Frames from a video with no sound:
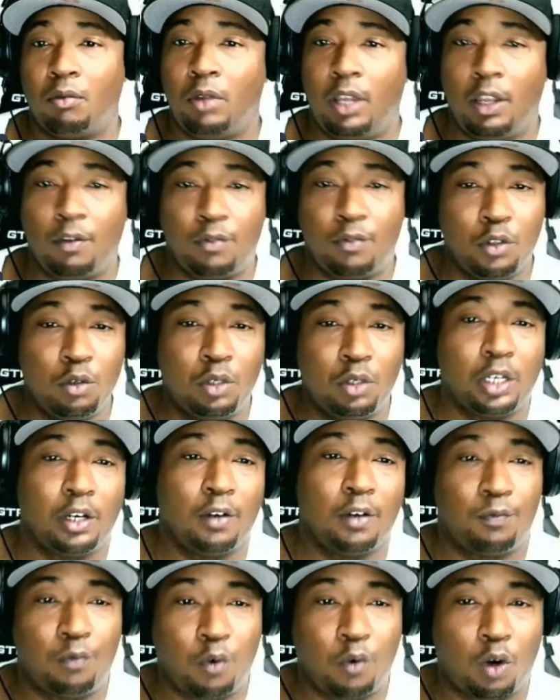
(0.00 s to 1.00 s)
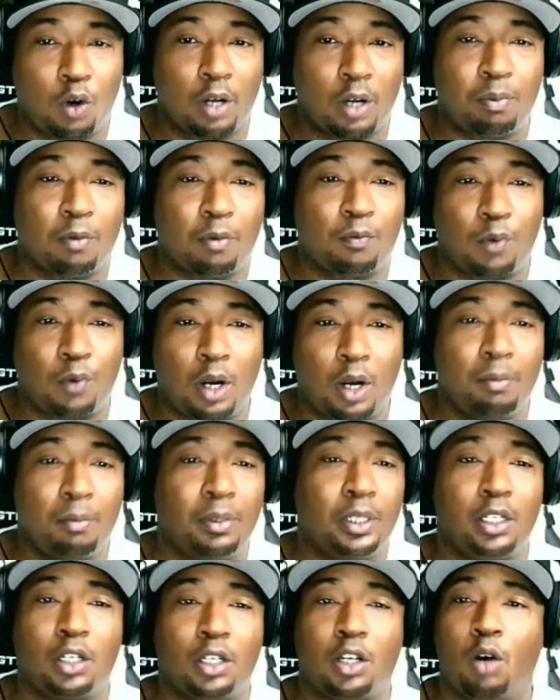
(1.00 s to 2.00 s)
If you could afford,
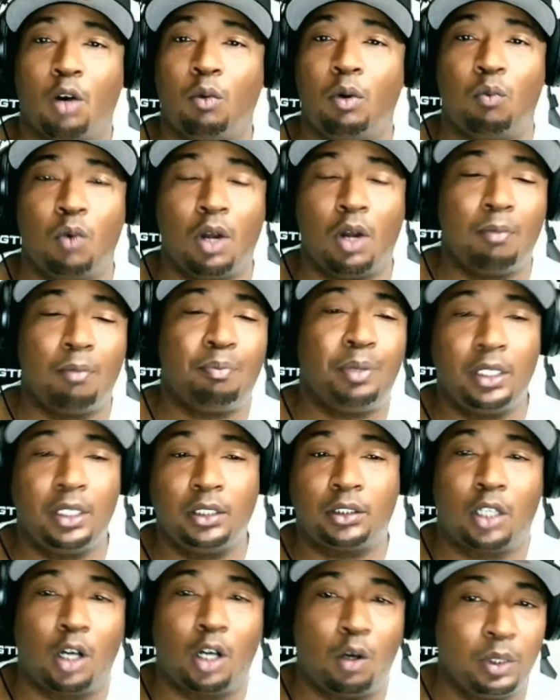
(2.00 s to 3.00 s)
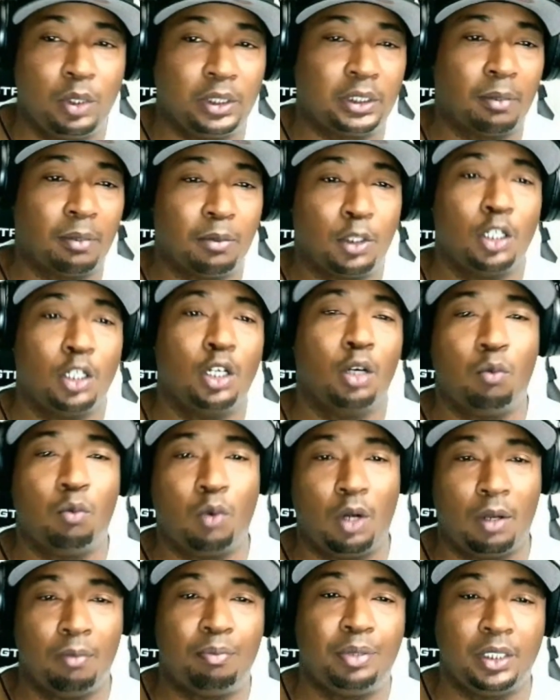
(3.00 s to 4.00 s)
preferably, to go with one piece, go with some good
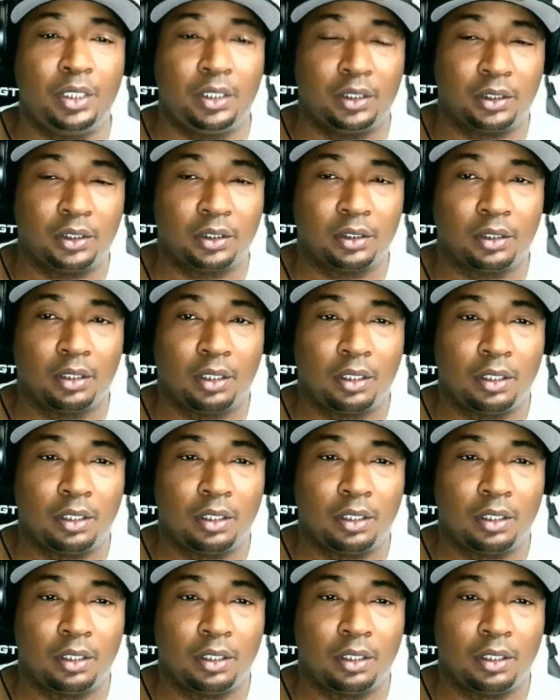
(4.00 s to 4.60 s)
one piece.